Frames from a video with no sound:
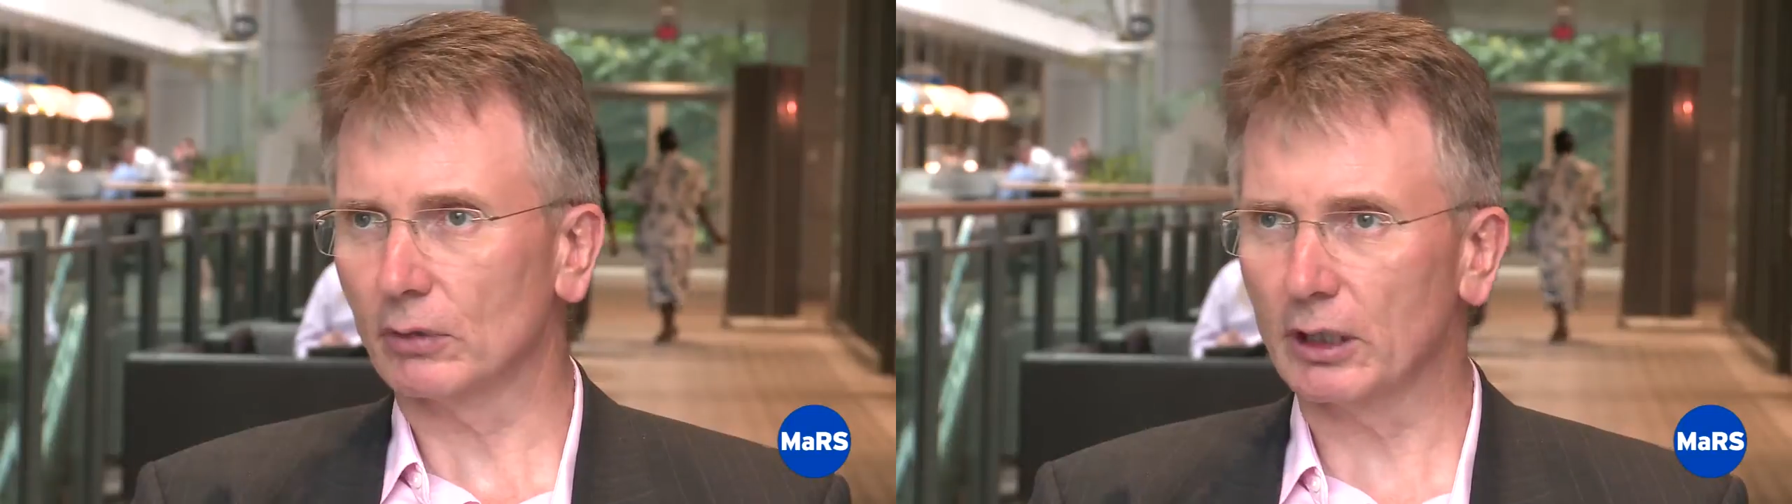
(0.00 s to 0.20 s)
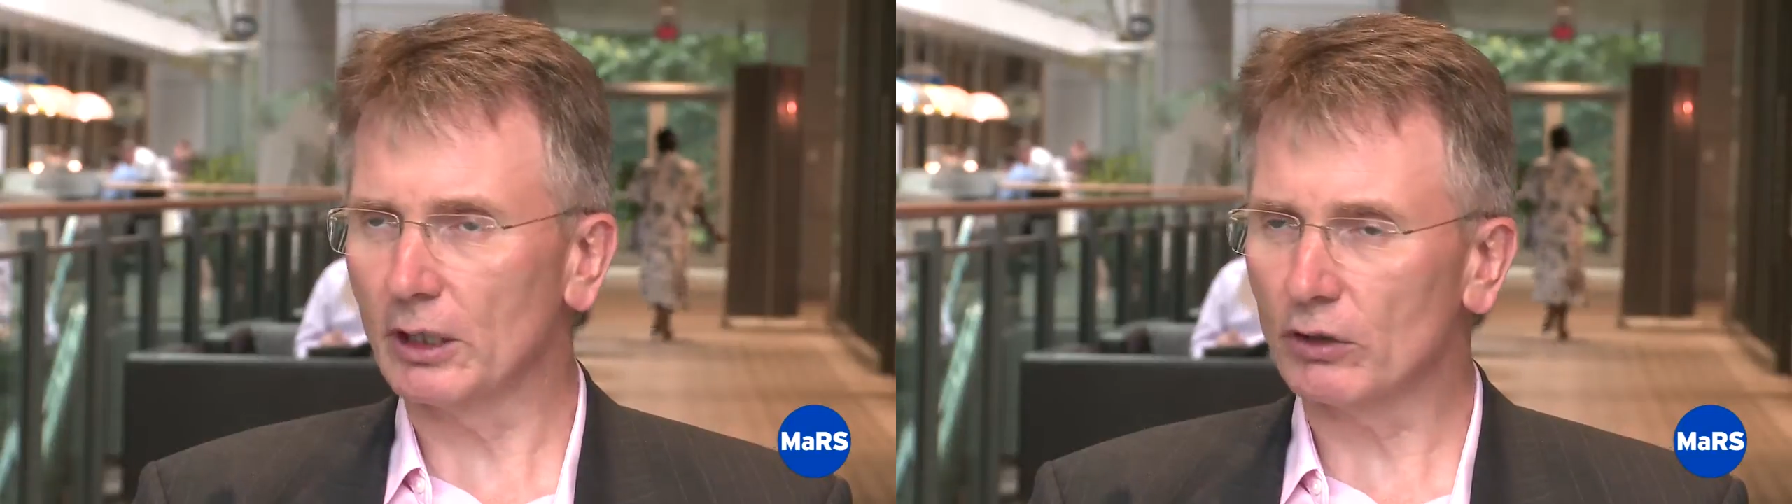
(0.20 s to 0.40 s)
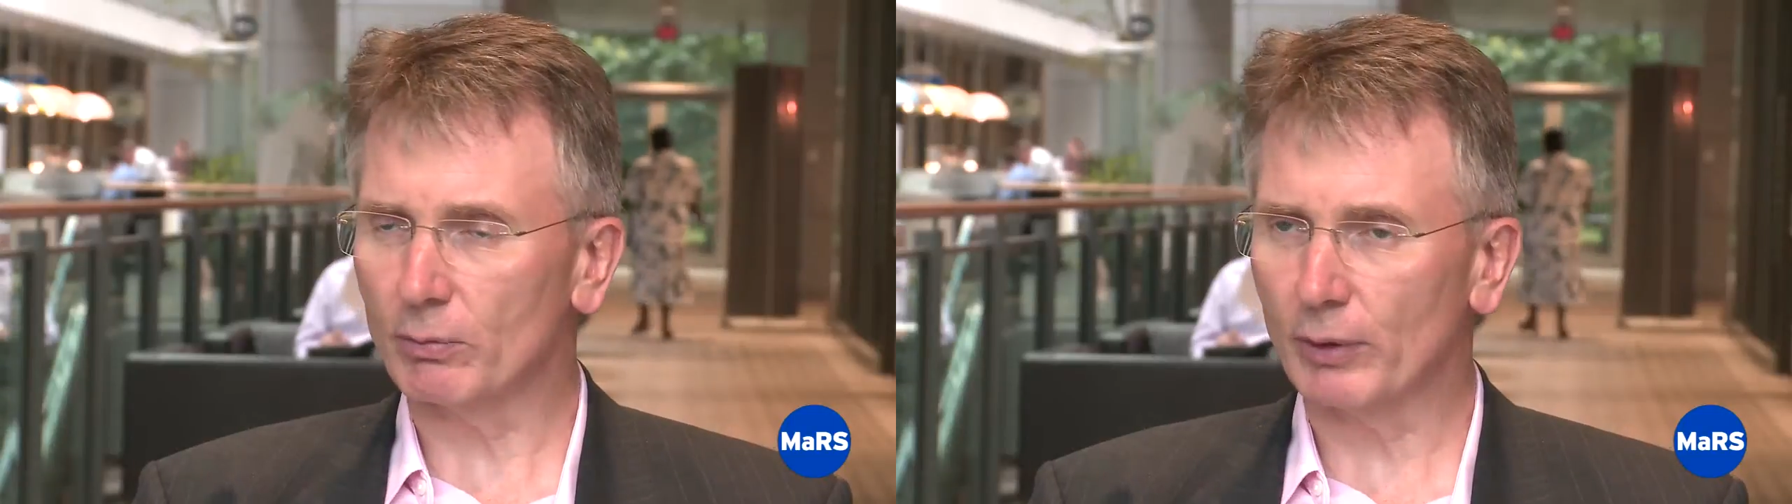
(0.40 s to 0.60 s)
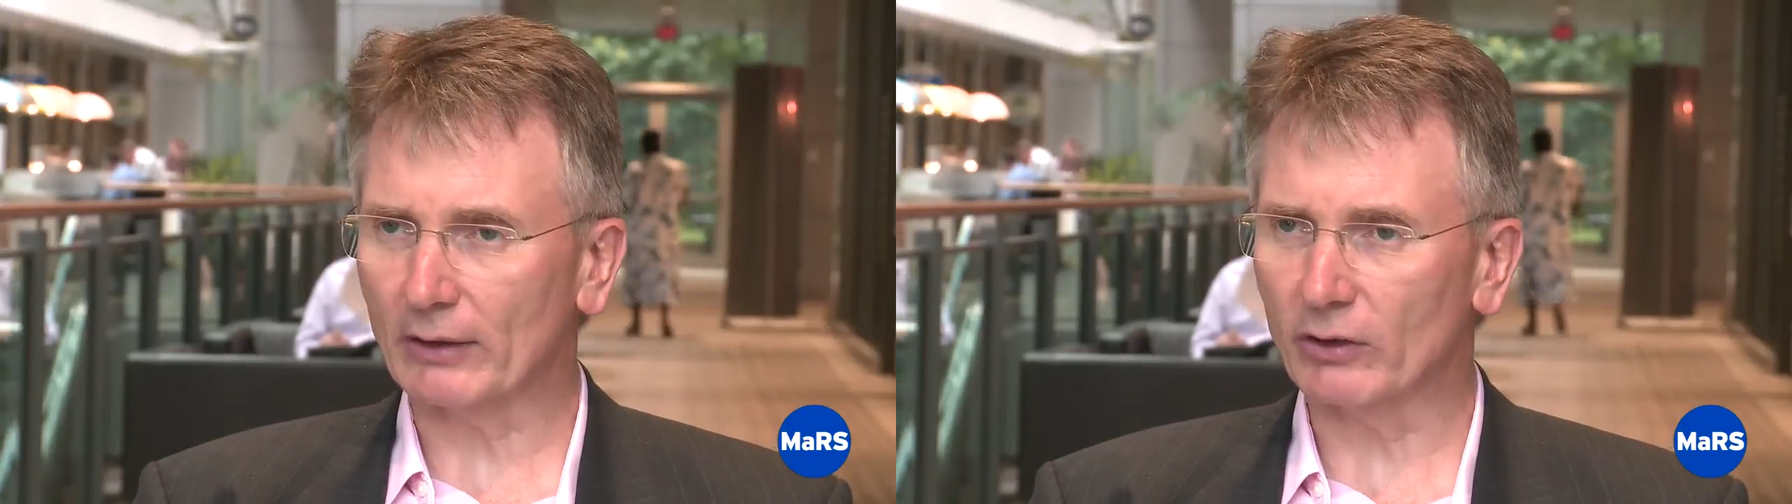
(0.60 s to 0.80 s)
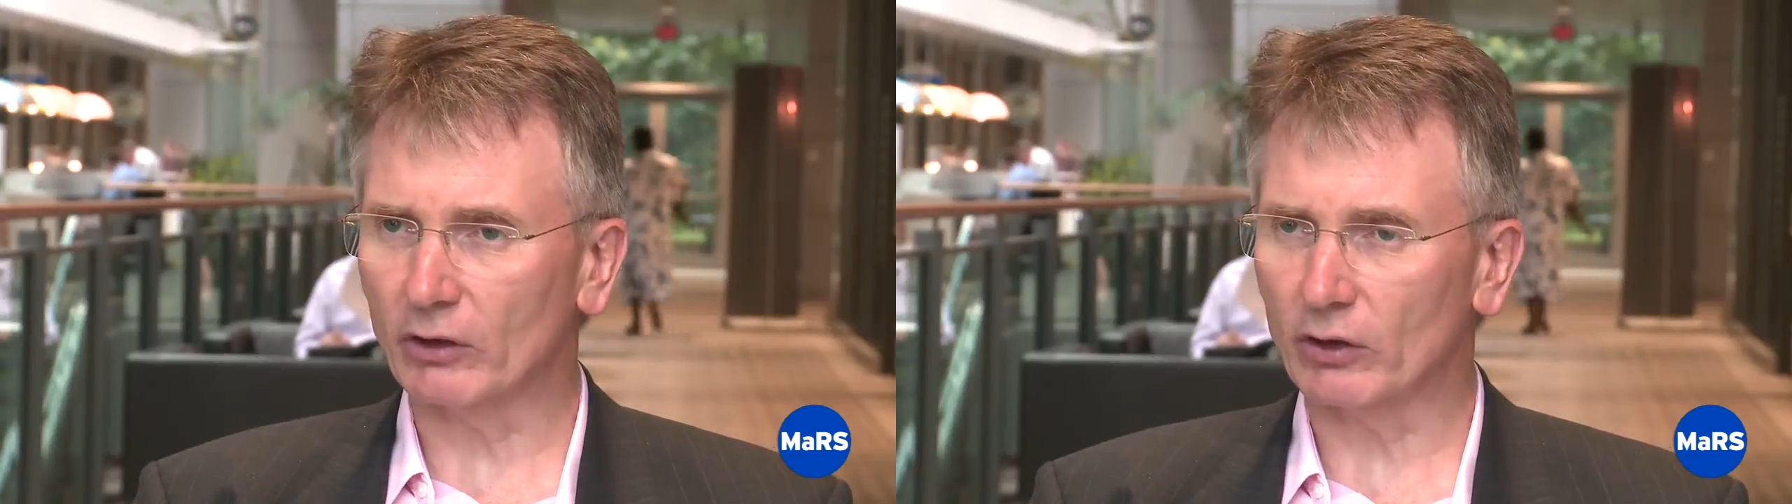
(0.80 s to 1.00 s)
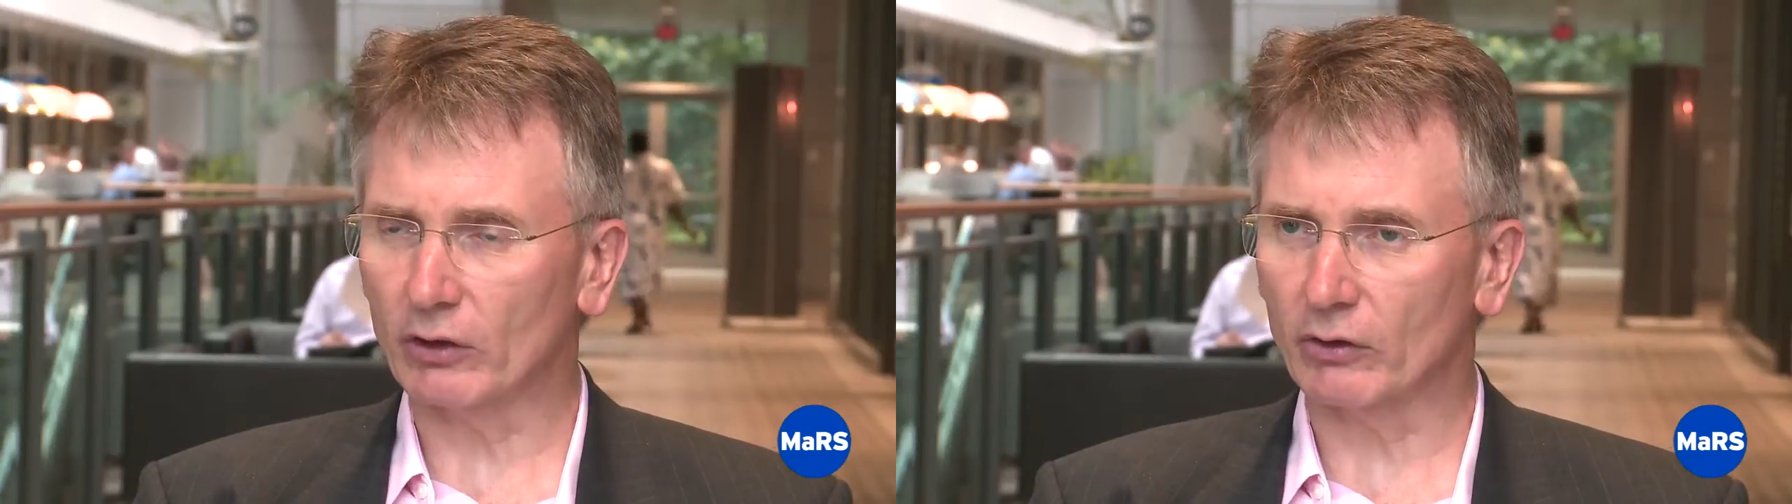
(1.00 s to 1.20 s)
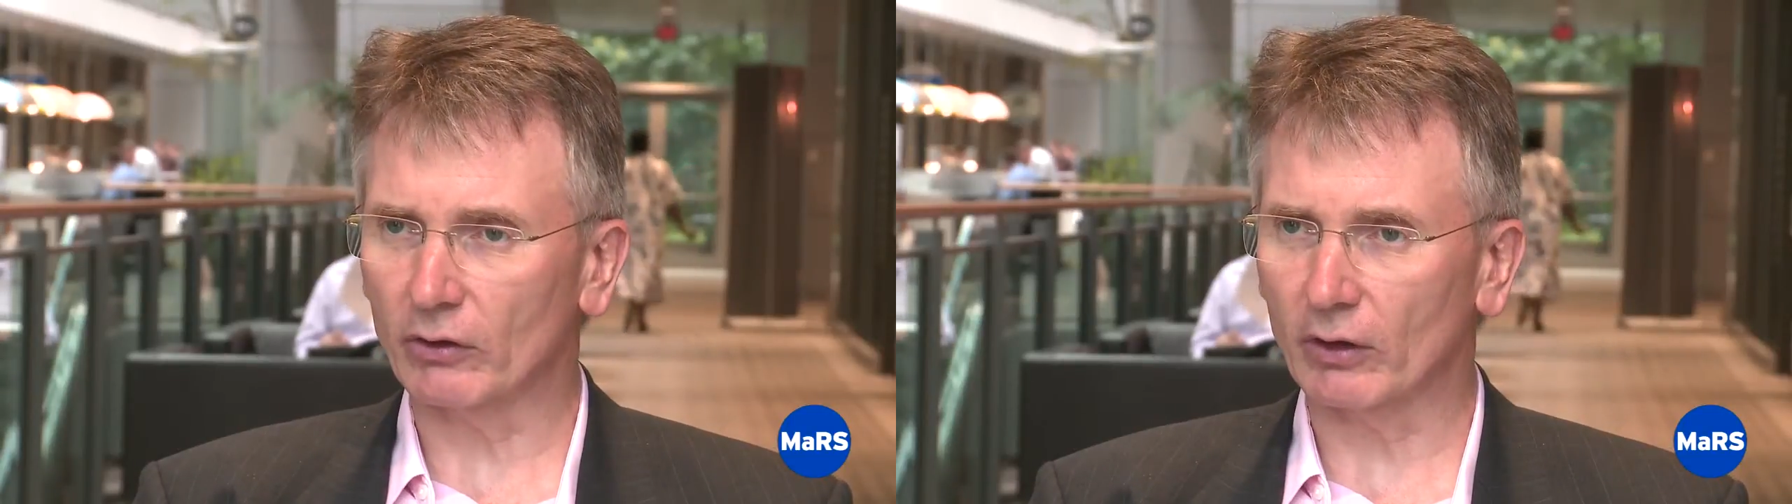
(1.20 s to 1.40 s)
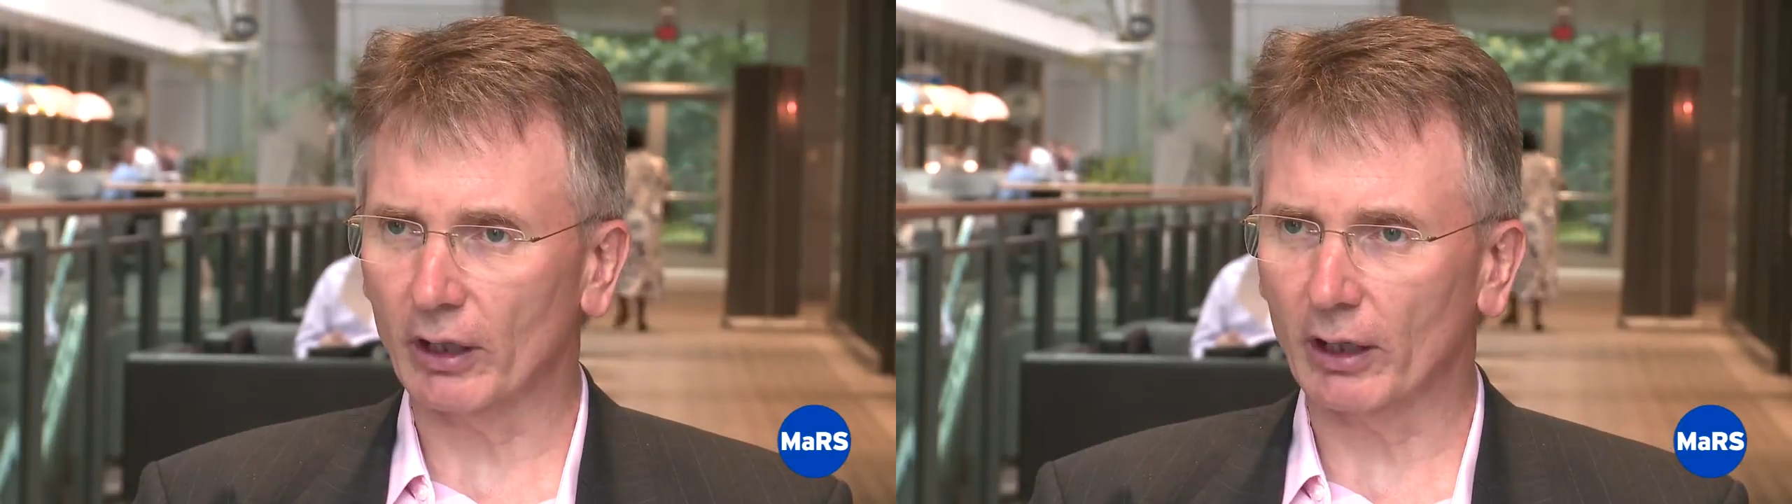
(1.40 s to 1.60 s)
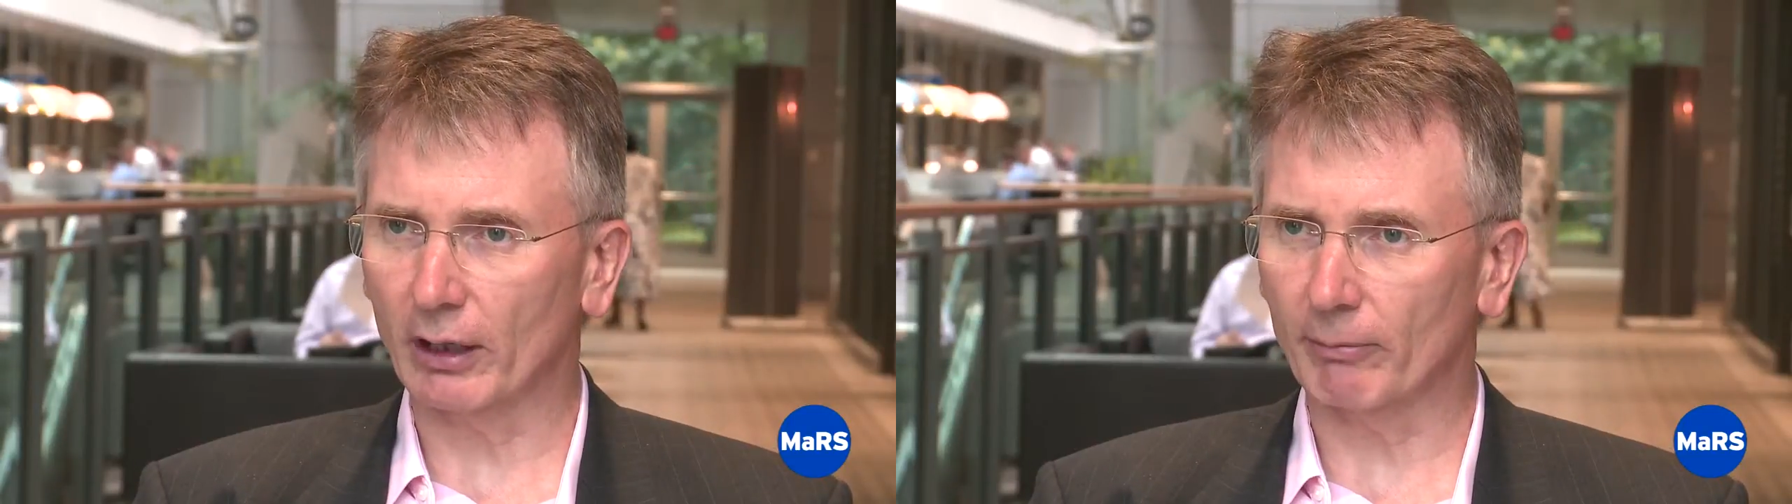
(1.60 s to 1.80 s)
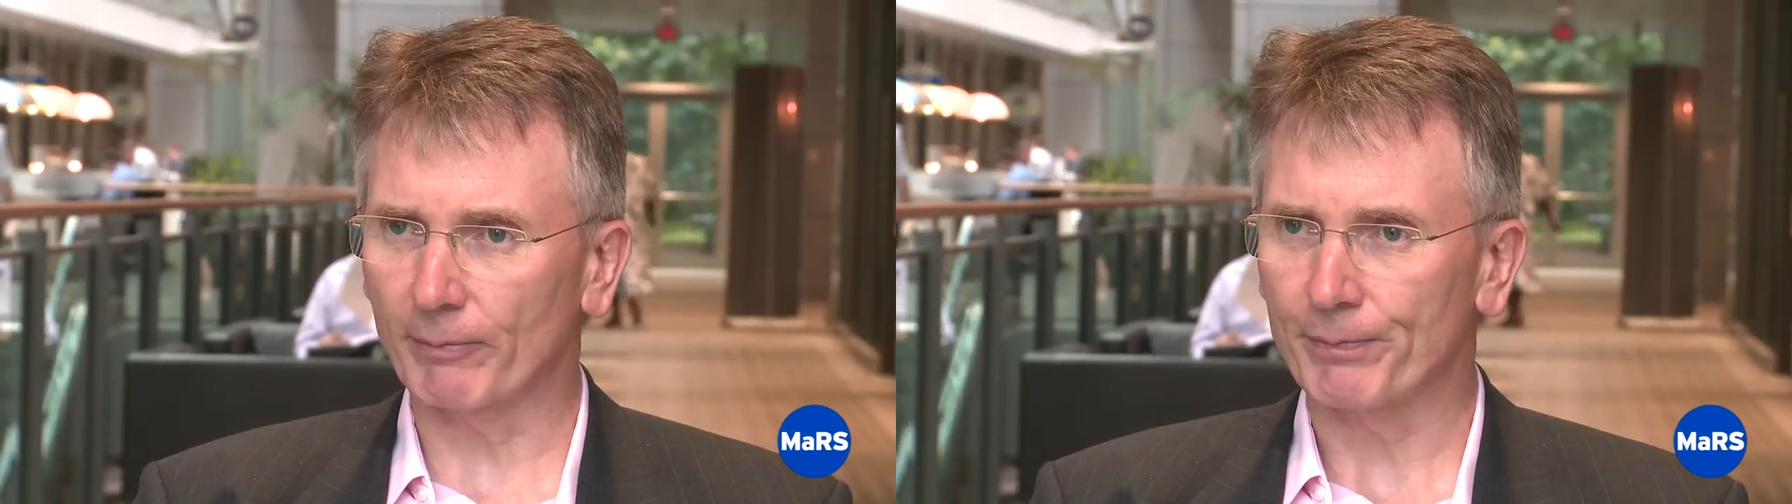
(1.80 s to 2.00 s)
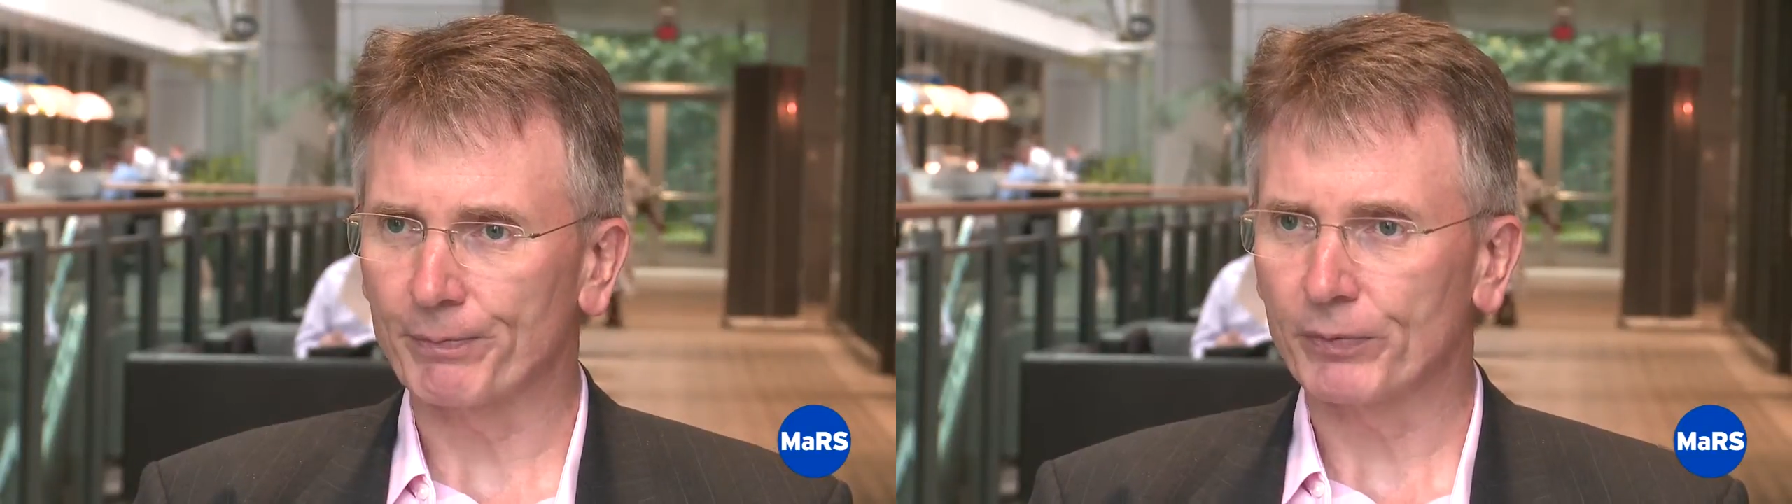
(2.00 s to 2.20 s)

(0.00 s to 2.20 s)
clinician practitioners um,